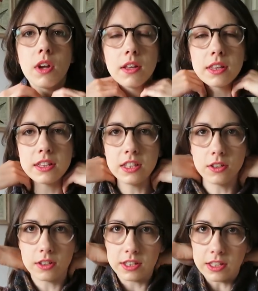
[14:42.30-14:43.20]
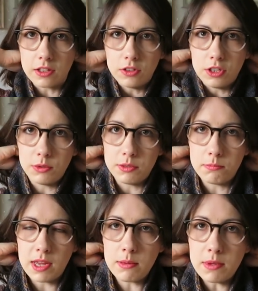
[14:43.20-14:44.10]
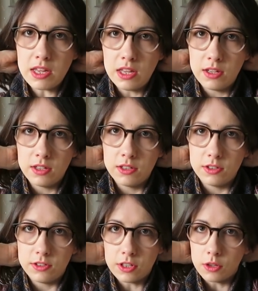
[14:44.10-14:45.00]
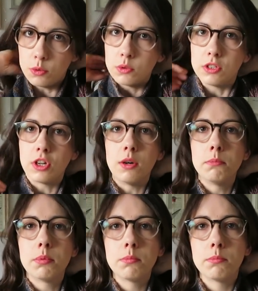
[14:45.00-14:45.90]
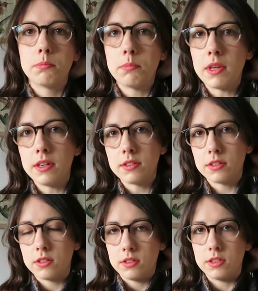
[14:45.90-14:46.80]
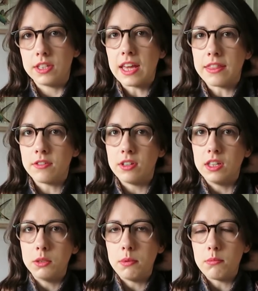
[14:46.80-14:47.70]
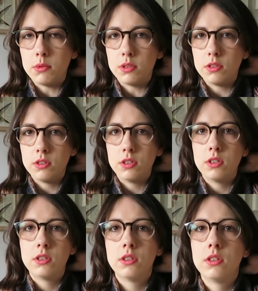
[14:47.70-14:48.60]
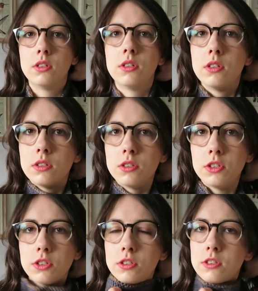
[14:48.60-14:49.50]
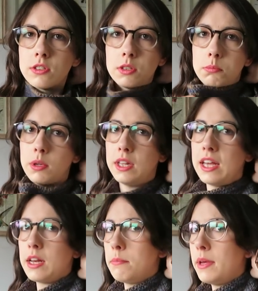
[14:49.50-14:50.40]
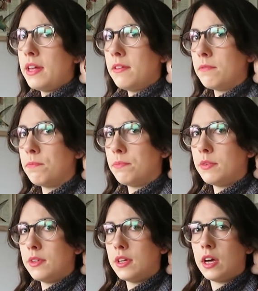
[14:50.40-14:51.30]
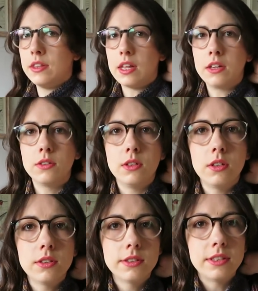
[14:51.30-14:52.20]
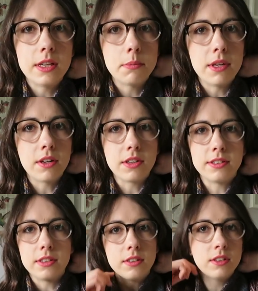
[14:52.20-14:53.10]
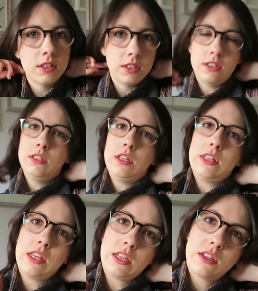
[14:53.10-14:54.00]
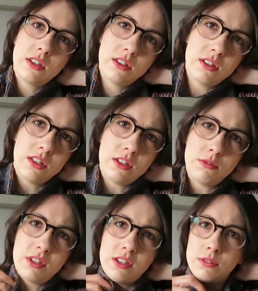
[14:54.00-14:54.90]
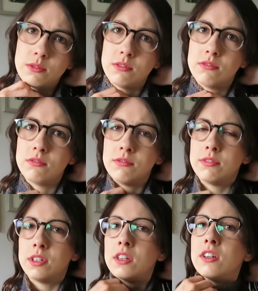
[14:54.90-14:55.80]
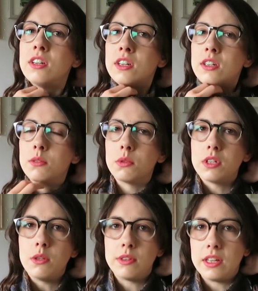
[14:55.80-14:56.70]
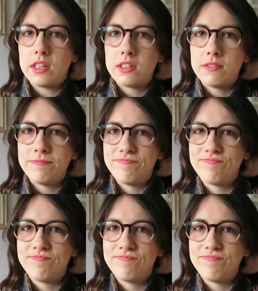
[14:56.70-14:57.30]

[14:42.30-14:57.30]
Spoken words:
I think the other thing I could do is maybe sew the top bit together a little bit more, just to pull it in a bit, and then it will sit a bit nicer, I think. I don't know. What do you think?